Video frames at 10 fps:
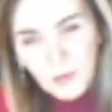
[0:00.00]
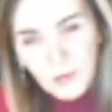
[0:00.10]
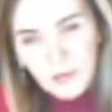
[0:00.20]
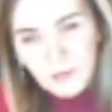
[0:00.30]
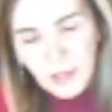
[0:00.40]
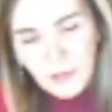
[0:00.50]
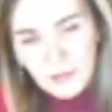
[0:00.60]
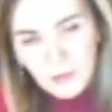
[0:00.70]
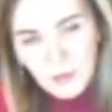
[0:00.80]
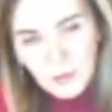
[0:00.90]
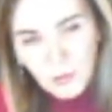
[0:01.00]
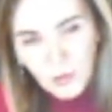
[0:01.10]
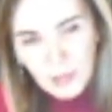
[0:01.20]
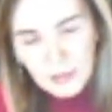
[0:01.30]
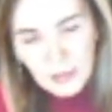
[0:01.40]
We have kind of a little
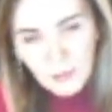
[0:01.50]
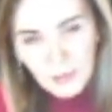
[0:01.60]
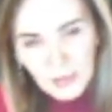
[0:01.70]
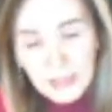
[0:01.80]
surprise coming.